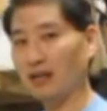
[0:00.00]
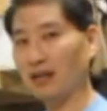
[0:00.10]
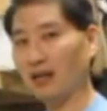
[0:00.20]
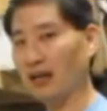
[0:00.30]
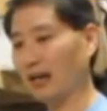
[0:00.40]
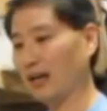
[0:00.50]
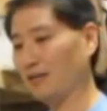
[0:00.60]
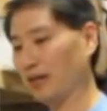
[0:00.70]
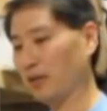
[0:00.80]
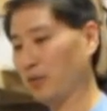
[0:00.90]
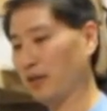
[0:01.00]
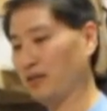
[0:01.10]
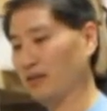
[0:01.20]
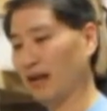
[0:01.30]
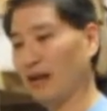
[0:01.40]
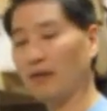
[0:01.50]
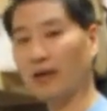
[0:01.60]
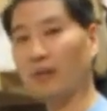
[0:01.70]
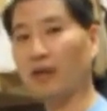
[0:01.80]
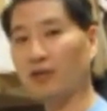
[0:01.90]
I, I, I recommend. I
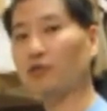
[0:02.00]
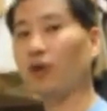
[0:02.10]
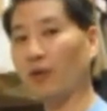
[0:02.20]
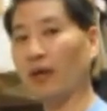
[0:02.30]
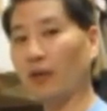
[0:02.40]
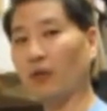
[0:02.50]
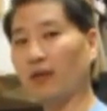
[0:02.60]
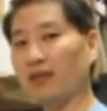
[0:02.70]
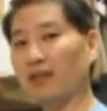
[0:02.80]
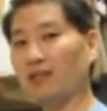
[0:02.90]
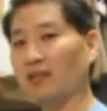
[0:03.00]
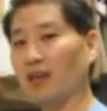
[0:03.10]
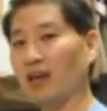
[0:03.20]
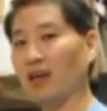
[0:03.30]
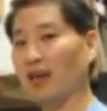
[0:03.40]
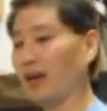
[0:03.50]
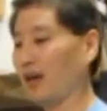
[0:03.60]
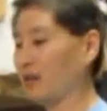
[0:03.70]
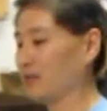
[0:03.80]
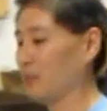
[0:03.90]
recommend you don't get one of these.
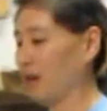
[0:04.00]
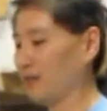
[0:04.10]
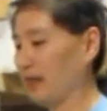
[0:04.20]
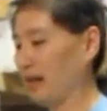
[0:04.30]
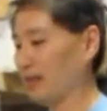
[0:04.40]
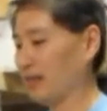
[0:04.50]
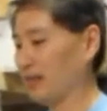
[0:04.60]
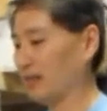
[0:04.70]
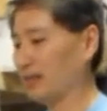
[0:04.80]
And as a matter of fact,